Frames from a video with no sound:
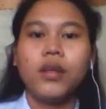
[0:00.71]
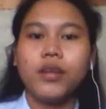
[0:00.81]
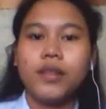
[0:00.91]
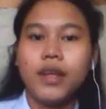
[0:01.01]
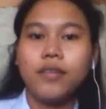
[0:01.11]

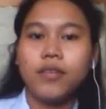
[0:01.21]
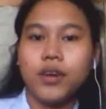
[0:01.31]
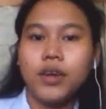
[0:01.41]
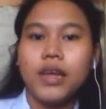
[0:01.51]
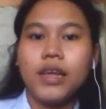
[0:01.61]
Today,
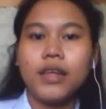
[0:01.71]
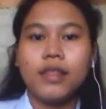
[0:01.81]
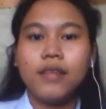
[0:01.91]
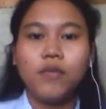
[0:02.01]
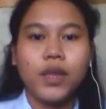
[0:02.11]
sir, in
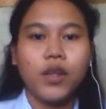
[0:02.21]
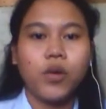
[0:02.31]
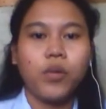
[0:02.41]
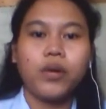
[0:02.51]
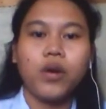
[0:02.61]
this
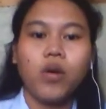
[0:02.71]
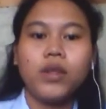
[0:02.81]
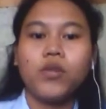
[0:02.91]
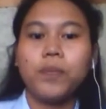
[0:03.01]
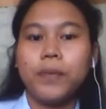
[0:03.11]
video, we're
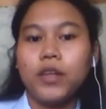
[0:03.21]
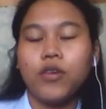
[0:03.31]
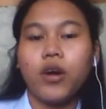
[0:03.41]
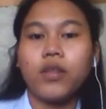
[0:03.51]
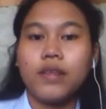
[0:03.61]
going to pitch
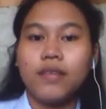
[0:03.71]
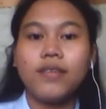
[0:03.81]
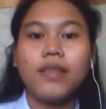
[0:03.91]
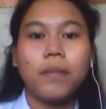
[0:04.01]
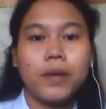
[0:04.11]
our
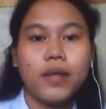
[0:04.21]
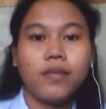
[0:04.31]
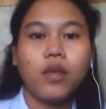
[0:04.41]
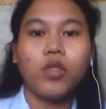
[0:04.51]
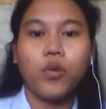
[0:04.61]
thesis
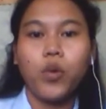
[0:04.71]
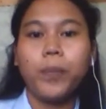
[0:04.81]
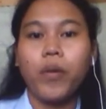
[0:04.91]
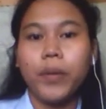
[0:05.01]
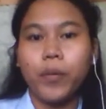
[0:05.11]
topics through
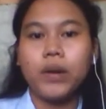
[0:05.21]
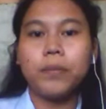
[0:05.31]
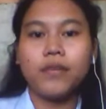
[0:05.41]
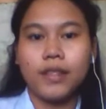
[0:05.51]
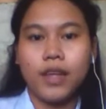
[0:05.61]
PowerPoint
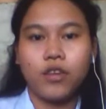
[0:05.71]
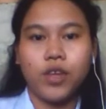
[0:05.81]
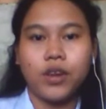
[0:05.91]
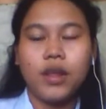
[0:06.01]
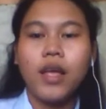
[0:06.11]

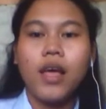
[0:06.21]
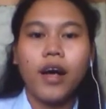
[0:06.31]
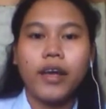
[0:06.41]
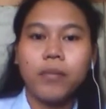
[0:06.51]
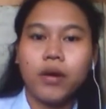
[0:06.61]
presentation.
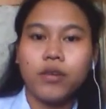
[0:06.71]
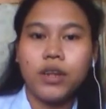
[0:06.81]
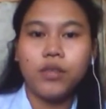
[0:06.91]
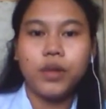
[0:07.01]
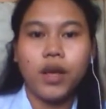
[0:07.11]
I am
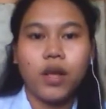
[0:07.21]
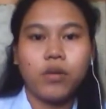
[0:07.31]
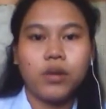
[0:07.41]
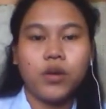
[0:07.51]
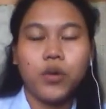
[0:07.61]
Arjulie
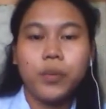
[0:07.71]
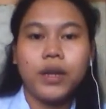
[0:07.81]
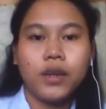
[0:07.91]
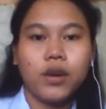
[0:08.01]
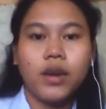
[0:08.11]
Tunyakaw, the group
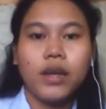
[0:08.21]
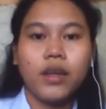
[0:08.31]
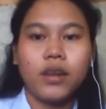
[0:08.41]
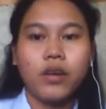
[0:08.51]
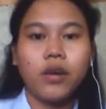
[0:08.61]
leader,
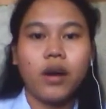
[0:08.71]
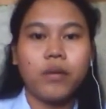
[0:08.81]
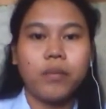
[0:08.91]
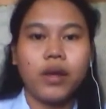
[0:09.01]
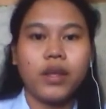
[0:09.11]
and here are
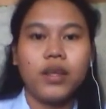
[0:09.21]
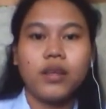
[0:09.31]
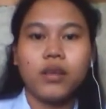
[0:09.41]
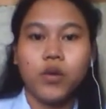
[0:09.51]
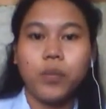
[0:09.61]
my
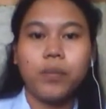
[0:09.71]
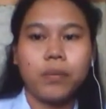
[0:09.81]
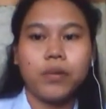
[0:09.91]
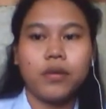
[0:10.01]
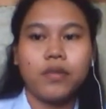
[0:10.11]
group
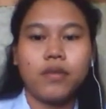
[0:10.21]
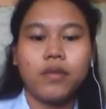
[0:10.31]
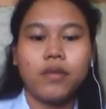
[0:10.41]
members.